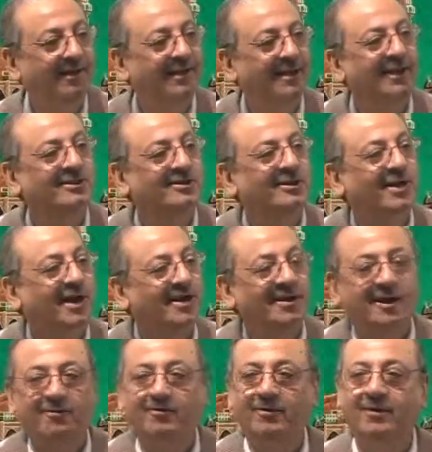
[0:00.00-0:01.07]
is a kind
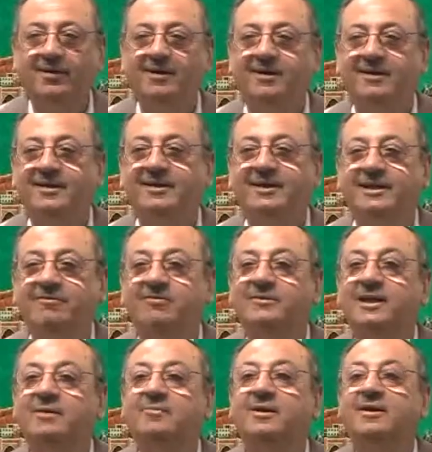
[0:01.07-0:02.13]
of giving
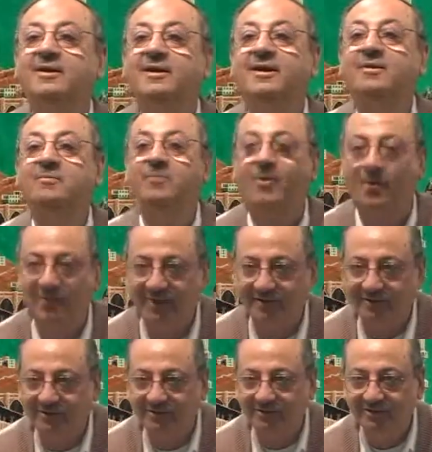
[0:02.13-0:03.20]
them a little
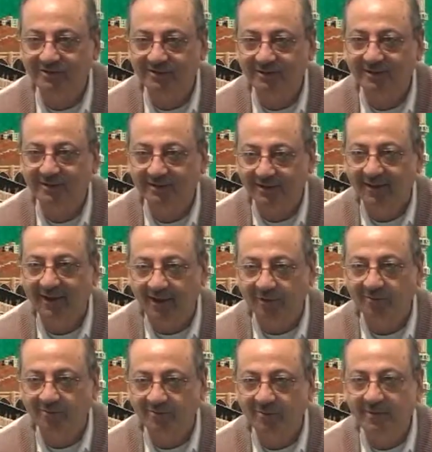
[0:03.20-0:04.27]
importance. Are you
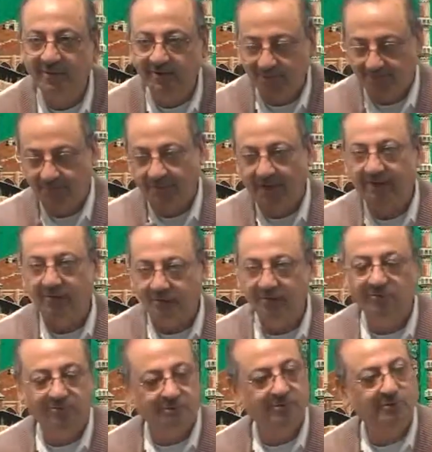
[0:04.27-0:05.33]
with me? We are going
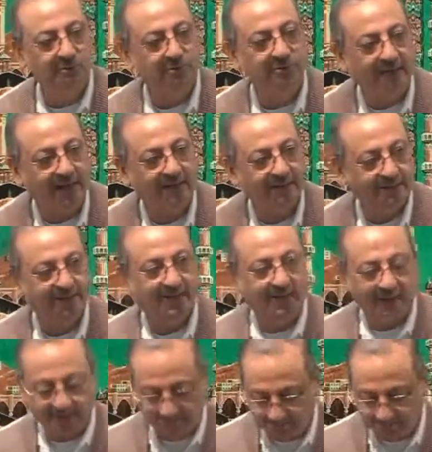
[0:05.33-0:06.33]
to do that, and I'll